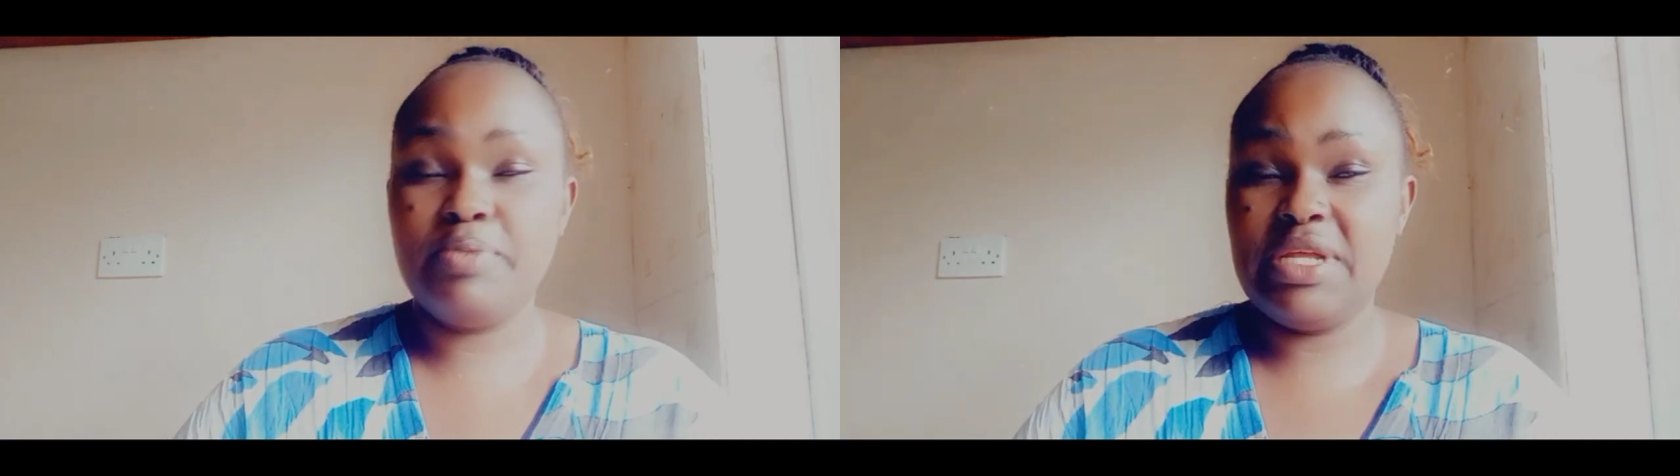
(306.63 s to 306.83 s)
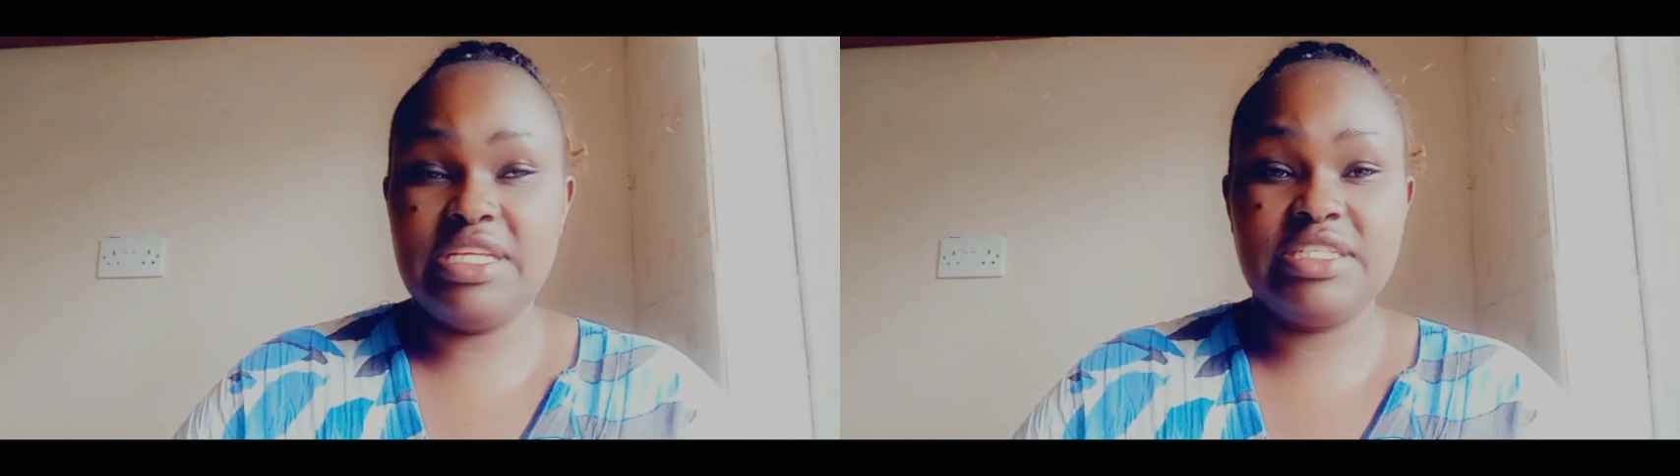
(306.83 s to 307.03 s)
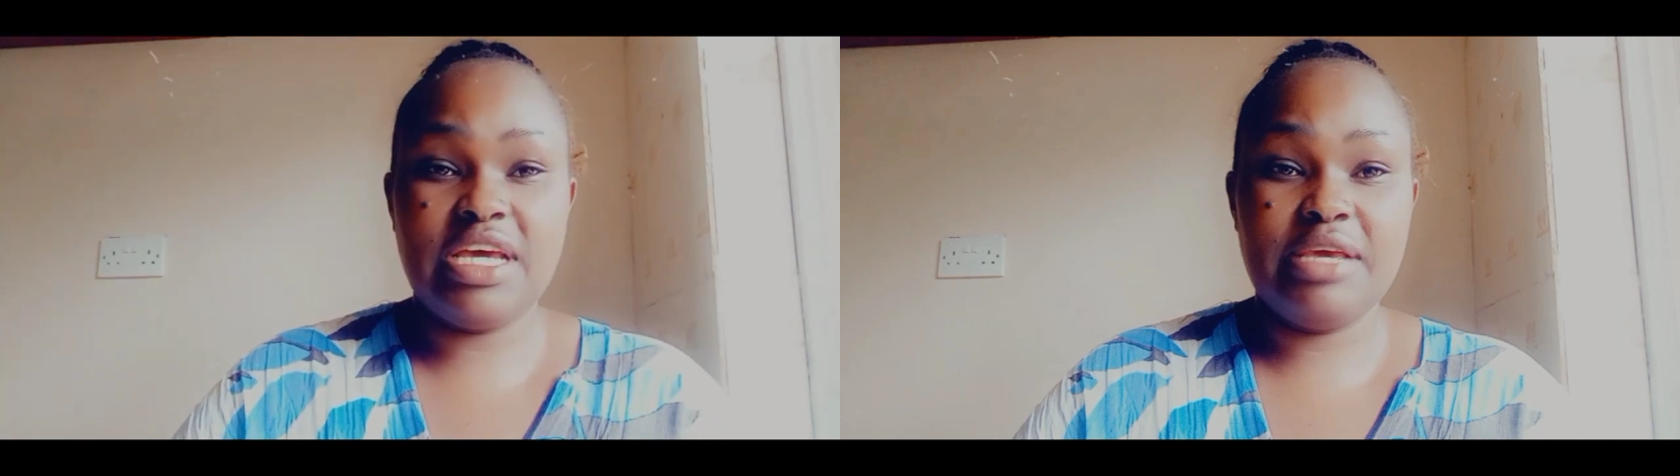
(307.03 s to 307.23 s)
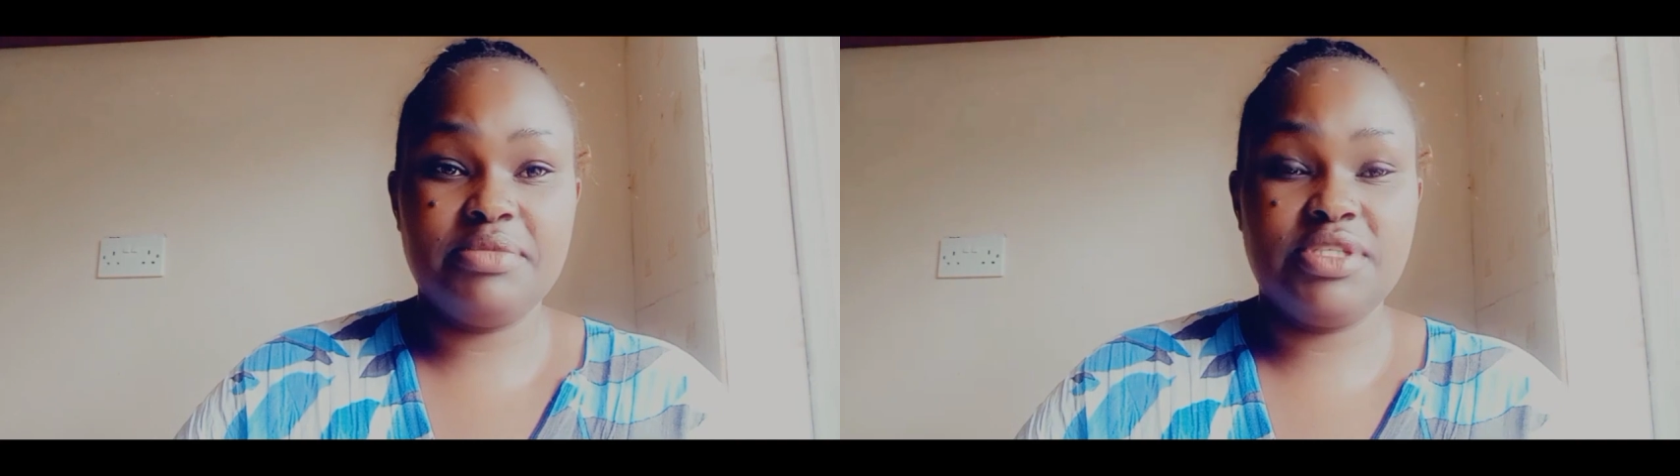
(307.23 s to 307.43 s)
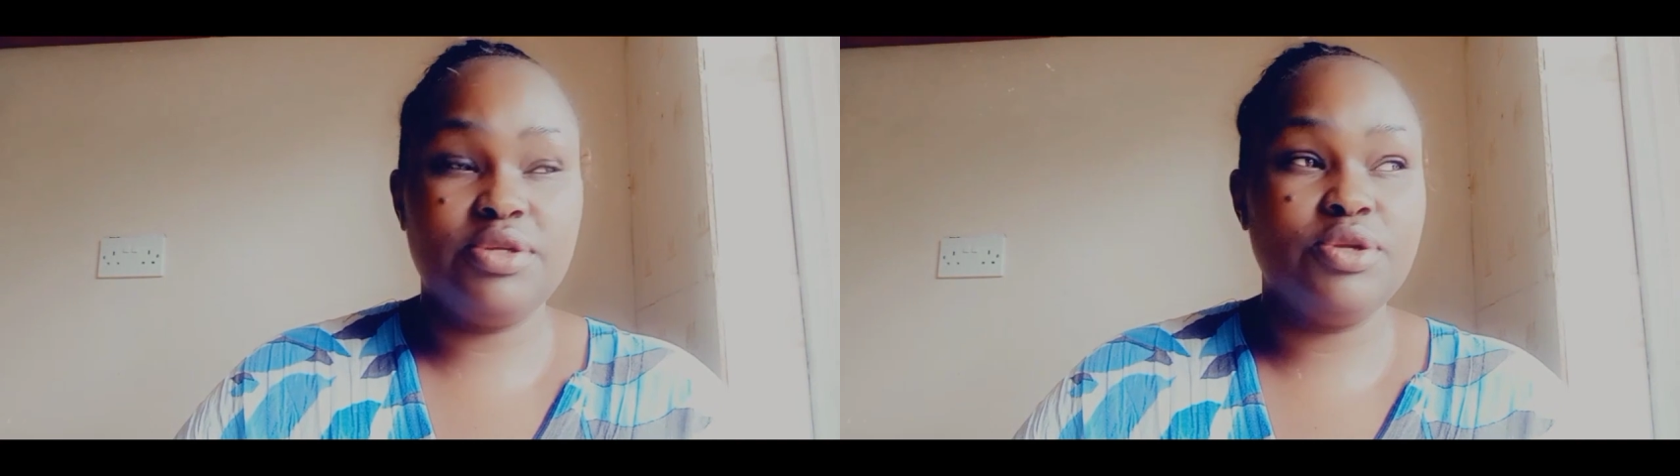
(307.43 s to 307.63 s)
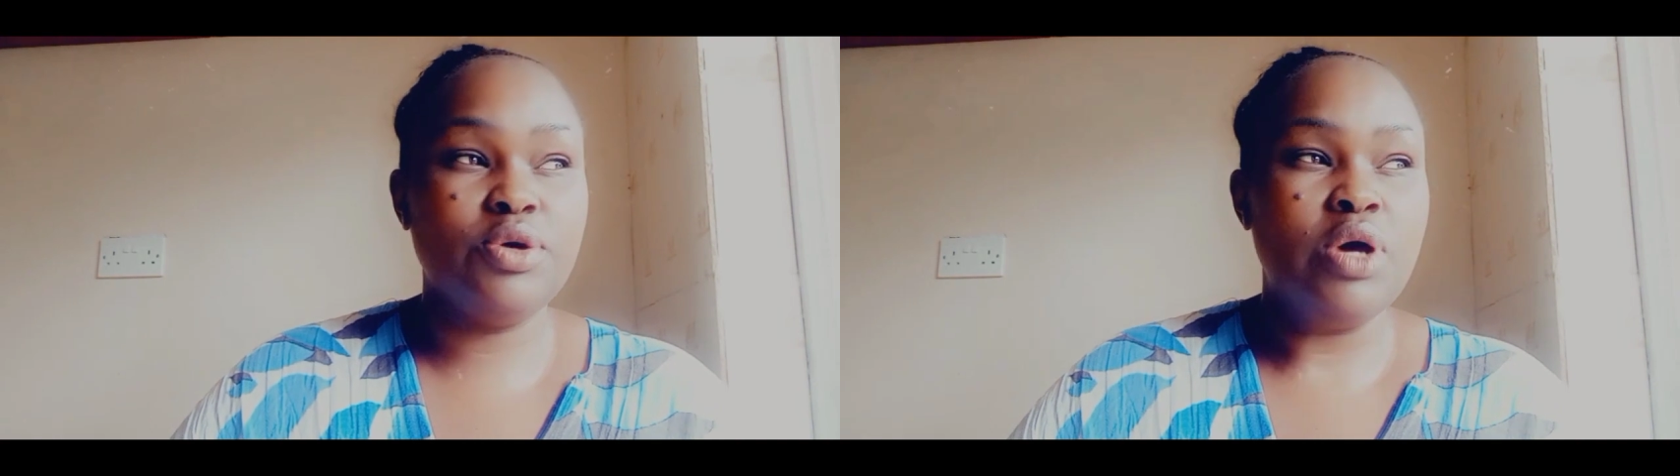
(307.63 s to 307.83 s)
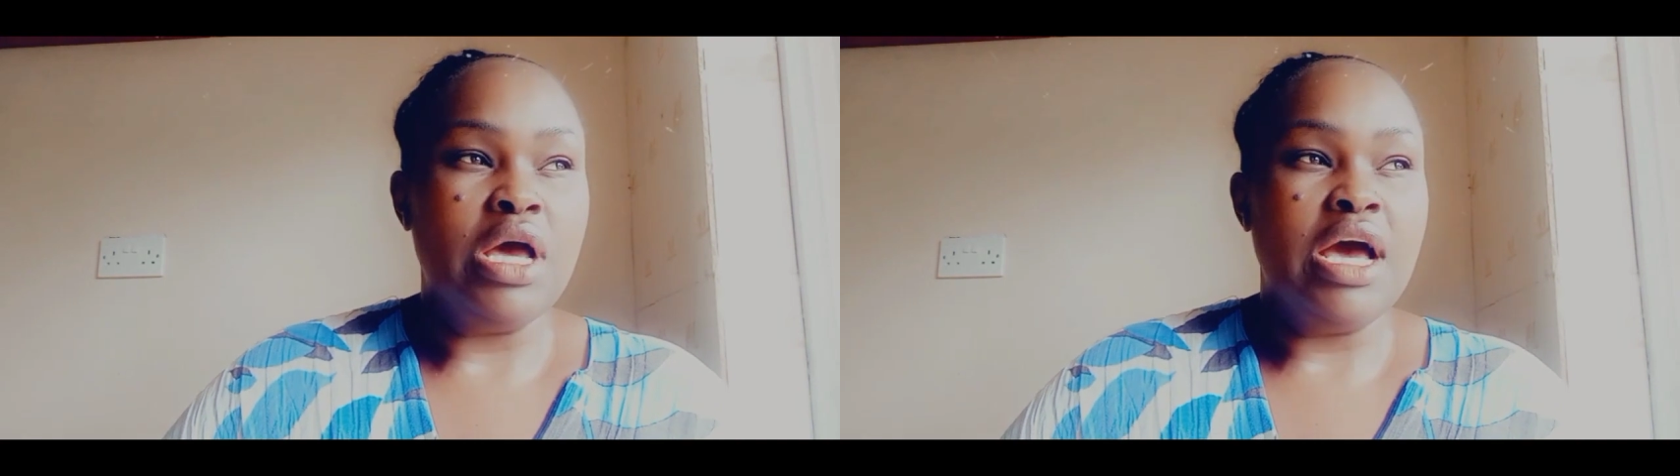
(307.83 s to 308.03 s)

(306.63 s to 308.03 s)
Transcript: many times, you know.